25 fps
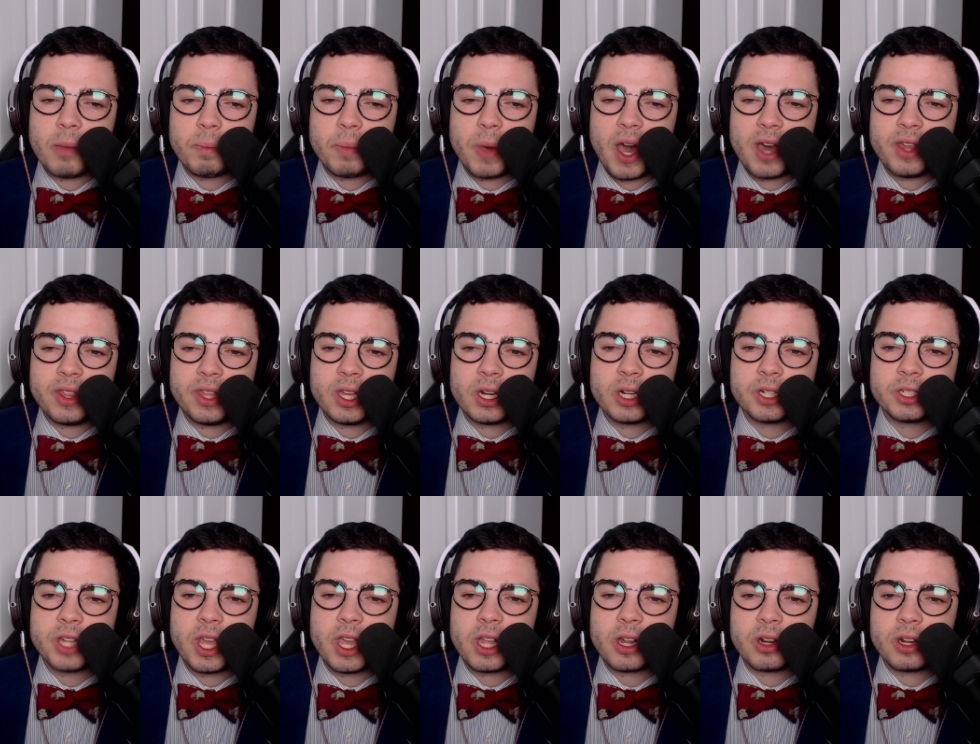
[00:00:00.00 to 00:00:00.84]
by the
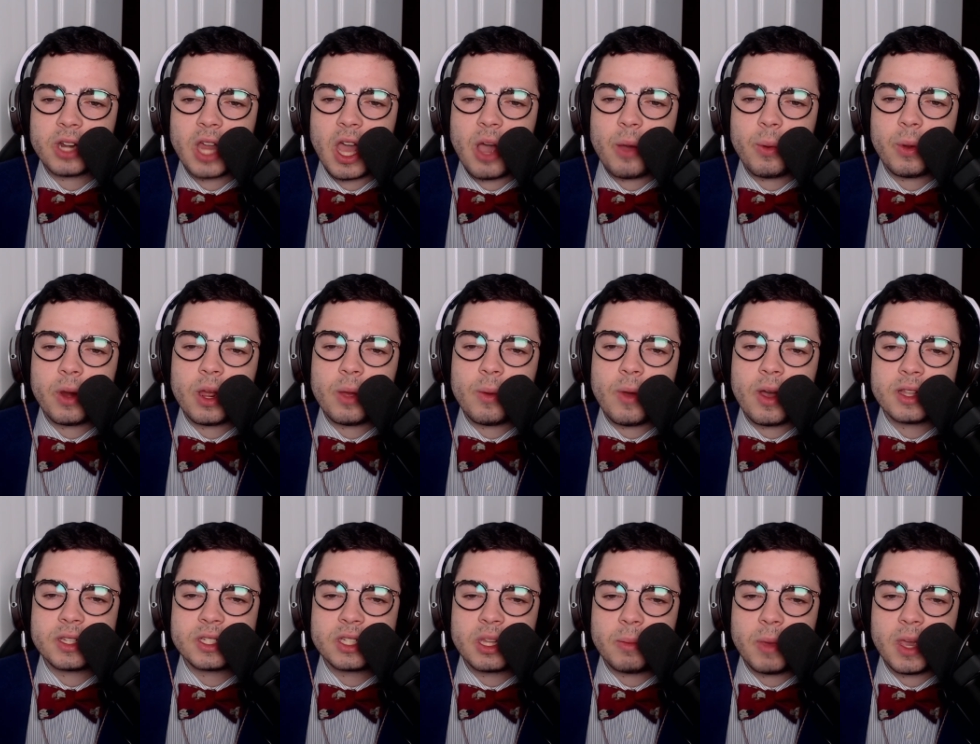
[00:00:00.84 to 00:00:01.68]
Undertaker, not where he
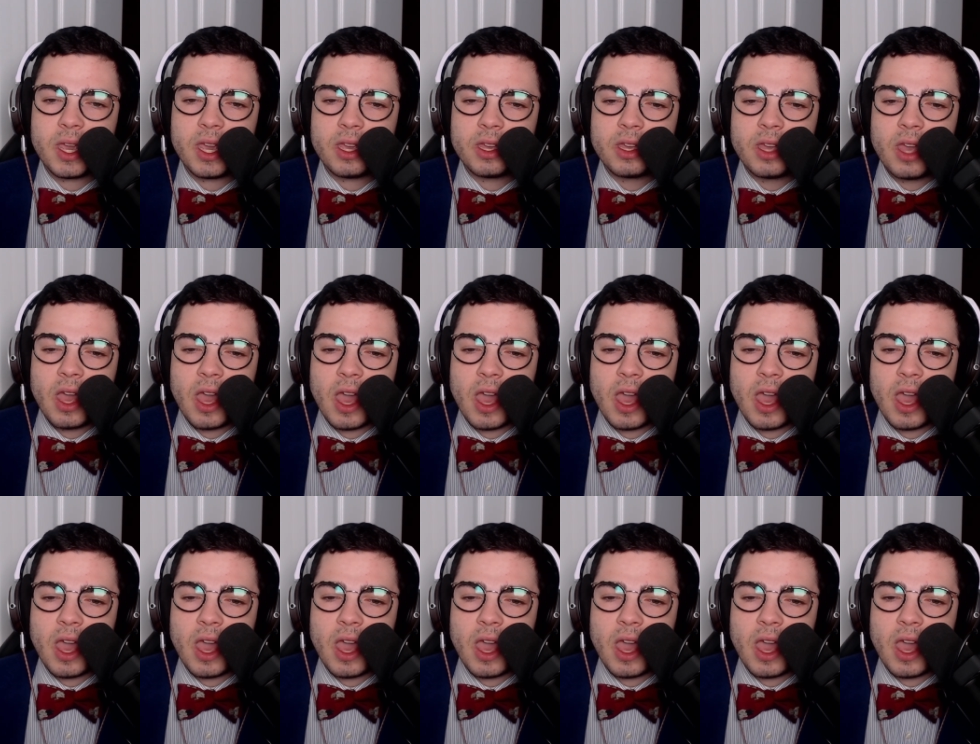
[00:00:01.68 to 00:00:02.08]
wants to be,